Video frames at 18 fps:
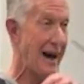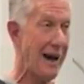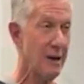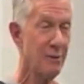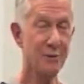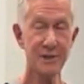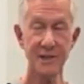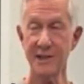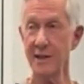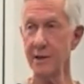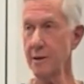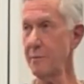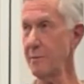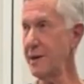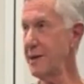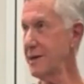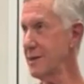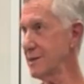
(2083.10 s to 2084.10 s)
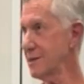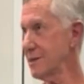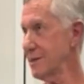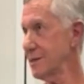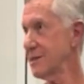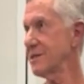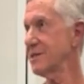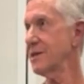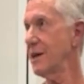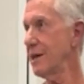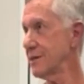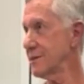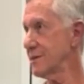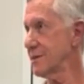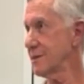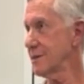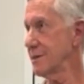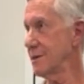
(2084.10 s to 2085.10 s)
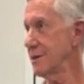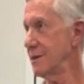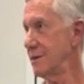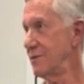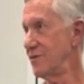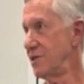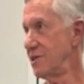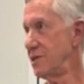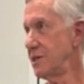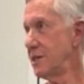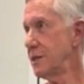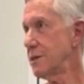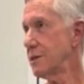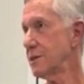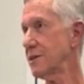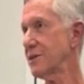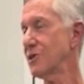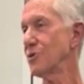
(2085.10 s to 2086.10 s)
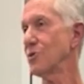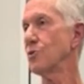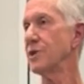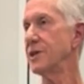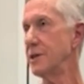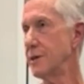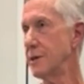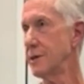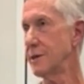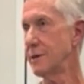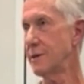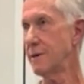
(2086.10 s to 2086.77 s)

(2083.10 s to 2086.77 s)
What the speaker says: I was going to make a success of a legal career,